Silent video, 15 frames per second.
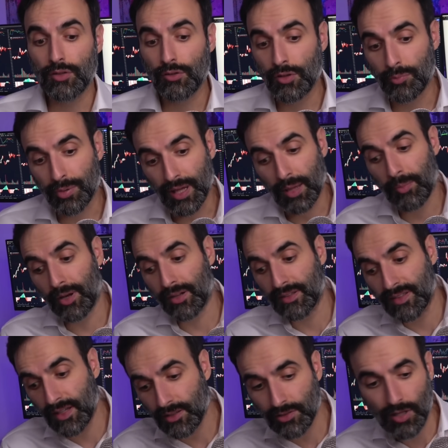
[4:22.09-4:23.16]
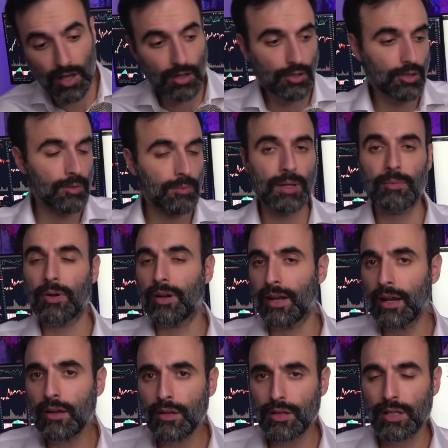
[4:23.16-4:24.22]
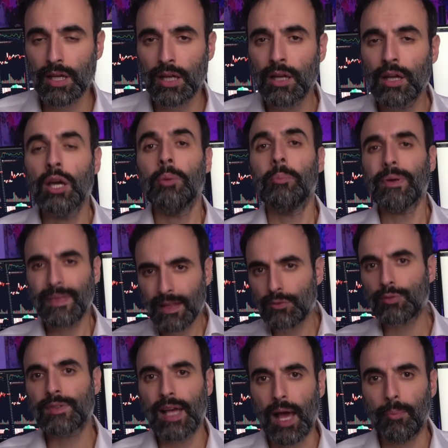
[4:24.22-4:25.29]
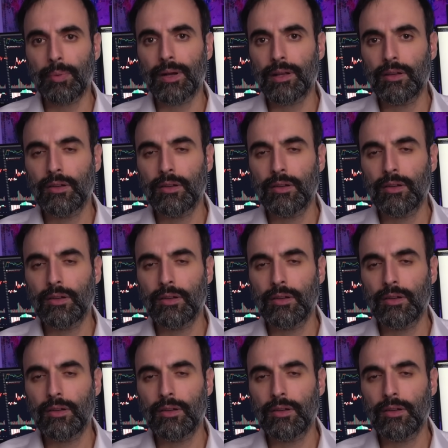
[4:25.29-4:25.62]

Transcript: You could blame it on TikTok, you could blame it on anything, but that's what's happening.